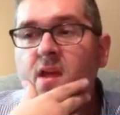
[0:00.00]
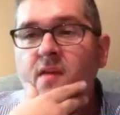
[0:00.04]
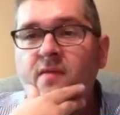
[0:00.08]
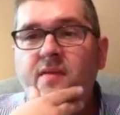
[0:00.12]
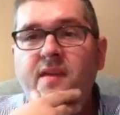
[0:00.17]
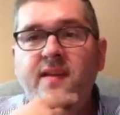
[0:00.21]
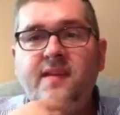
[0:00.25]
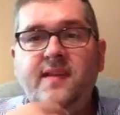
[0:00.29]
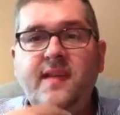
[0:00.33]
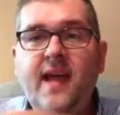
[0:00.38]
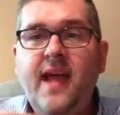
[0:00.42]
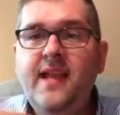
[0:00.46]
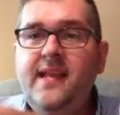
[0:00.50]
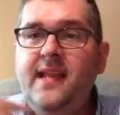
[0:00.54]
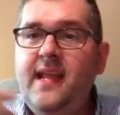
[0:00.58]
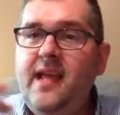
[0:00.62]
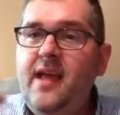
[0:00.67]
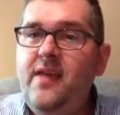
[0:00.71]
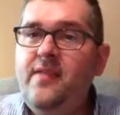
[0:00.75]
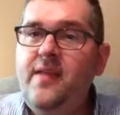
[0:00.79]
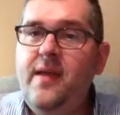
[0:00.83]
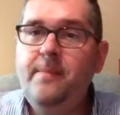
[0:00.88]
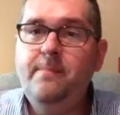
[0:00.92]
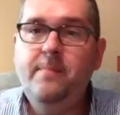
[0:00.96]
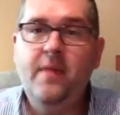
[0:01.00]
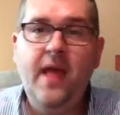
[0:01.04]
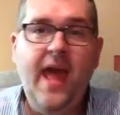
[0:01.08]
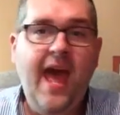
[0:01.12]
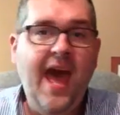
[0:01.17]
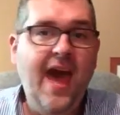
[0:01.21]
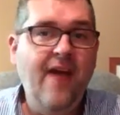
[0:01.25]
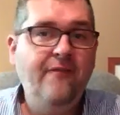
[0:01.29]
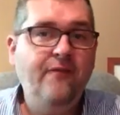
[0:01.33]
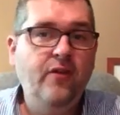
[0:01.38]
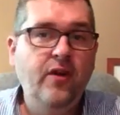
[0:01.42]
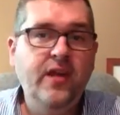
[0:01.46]
This idea that
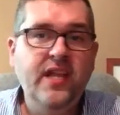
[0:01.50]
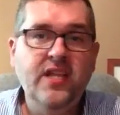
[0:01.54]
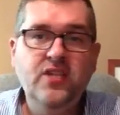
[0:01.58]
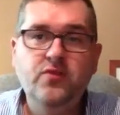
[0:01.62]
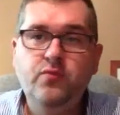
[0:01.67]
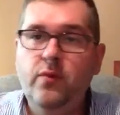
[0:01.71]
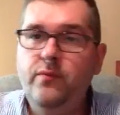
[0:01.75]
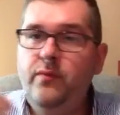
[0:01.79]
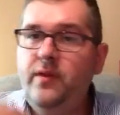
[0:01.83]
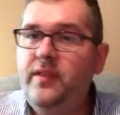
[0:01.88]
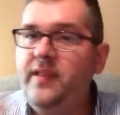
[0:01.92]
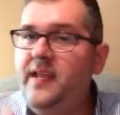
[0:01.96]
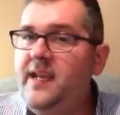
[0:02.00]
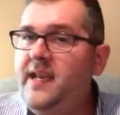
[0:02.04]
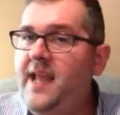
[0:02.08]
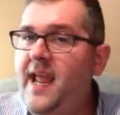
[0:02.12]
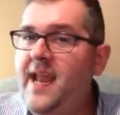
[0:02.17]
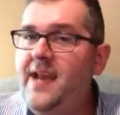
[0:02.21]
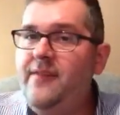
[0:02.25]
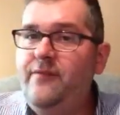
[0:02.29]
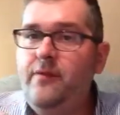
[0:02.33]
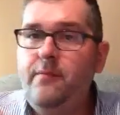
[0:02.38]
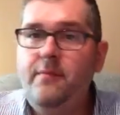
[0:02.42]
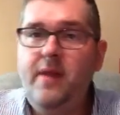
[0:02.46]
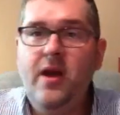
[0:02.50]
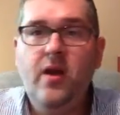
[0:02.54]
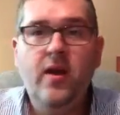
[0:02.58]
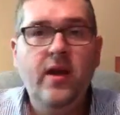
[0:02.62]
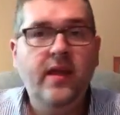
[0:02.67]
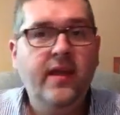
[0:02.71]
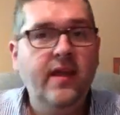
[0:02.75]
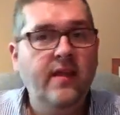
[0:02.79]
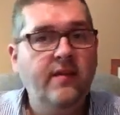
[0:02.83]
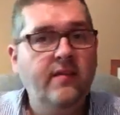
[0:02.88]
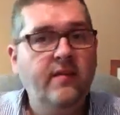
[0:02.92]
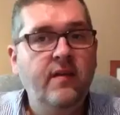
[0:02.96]
Africans were really Native
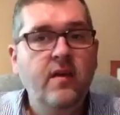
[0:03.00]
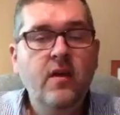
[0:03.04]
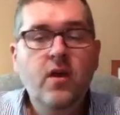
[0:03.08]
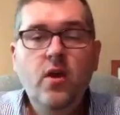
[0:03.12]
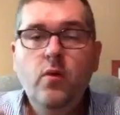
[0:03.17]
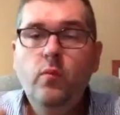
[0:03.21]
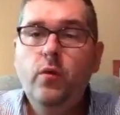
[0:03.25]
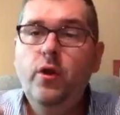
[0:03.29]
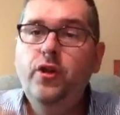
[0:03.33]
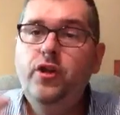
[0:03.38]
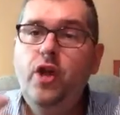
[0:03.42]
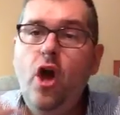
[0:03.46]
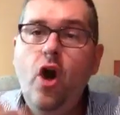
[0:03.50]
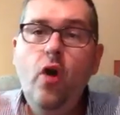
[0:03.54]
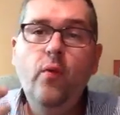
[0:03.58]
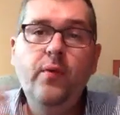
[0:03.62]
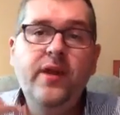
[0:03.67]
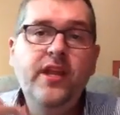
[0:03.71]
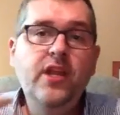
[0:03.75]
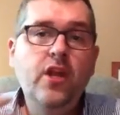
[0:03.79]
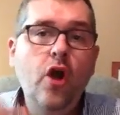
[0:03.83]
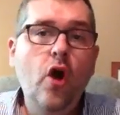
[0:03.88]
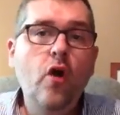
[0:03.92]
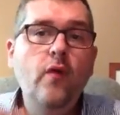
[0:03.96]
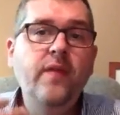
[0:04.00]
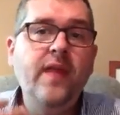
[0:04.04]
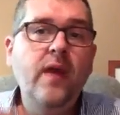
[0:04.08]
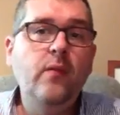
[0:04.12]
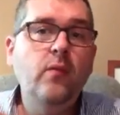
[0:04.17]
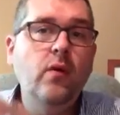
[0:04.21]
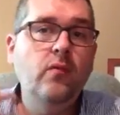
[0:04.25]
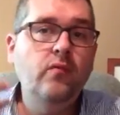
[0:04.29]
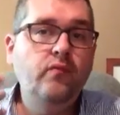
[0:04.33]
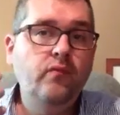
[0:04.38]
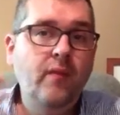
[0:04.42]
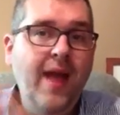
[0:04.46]
Americans. Well, no, we know they
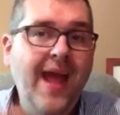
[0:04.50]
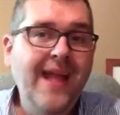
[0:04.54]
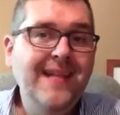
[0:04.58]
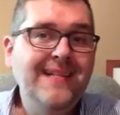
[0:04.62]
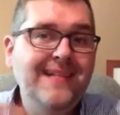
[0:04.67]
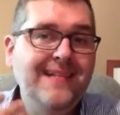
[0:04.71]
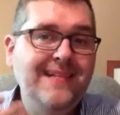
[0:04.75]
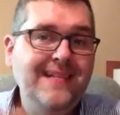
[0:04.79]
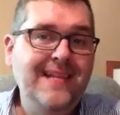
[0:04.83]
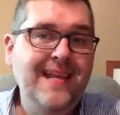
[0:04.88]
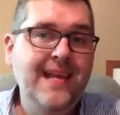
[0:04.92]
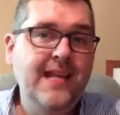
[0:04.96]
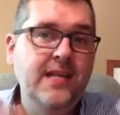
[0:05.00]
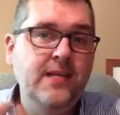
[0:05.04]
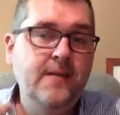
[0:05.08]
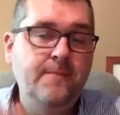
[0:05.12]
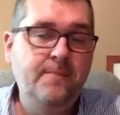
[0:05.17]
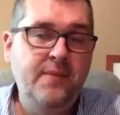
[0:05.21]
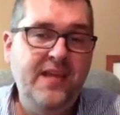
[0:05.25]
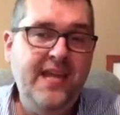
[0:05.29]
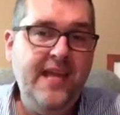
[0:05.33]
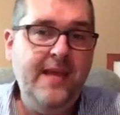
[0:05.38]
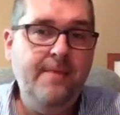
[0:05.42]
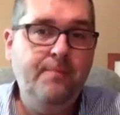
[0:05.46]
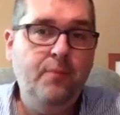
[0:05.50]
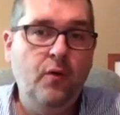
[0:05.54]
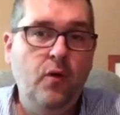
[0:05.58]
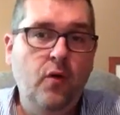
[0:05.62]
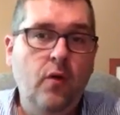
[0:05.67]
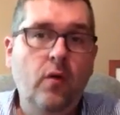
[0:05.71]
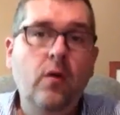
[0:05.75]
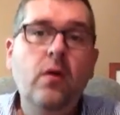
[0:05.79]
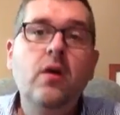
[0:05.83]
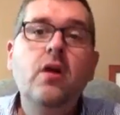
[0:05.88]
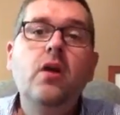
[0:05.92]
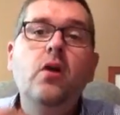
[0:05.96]
were red-skinned
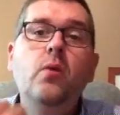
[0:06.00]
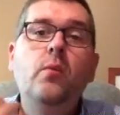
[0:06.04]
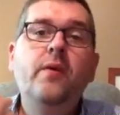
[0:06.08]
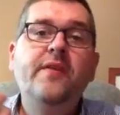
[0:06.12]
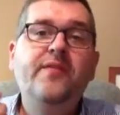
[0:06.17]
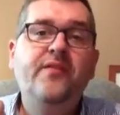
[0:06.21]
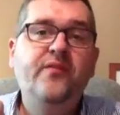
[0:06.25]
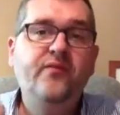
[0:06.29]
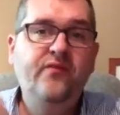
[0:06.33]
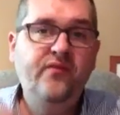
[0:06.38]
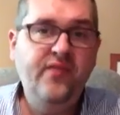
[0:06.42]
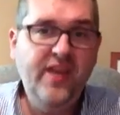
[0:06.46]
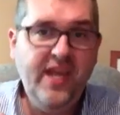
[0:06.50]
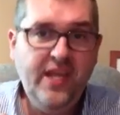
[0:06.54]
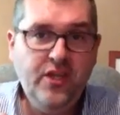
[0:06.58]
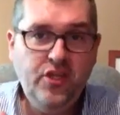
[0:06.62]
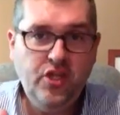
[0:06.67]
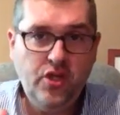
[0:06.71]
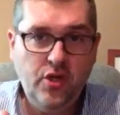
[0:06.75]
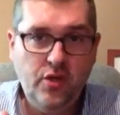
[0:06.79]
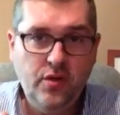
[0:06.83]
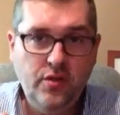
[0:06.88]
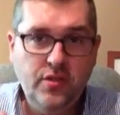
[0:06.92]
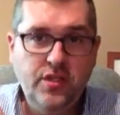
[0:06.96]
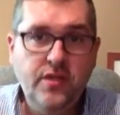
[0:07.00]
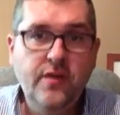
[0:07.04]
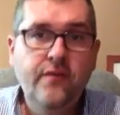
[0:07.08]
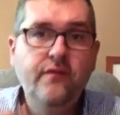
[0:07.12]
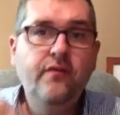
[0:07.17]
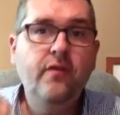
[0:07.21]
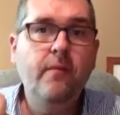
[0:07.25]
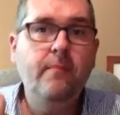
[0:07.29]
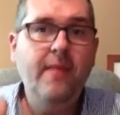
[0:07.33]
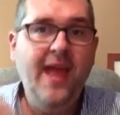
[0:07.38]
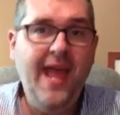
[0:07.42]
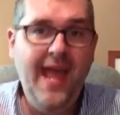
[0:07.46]
people with features
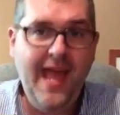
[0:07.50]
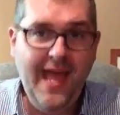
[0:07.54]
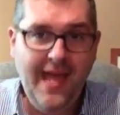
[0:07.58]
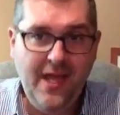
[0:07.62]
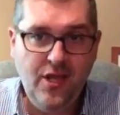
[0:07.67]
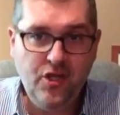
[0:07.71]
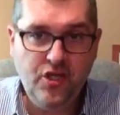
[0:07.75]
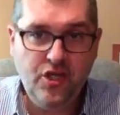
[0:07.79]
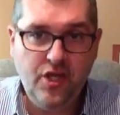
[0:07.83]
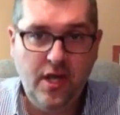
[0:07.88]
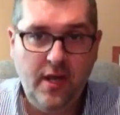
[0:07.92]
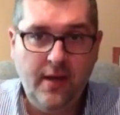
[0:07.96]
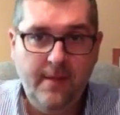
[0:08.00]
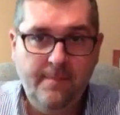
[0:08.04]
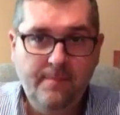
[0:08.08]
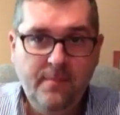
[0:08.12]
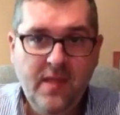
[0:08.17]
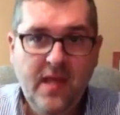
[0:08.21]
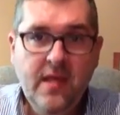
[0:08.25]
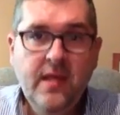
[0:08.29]
from Asia.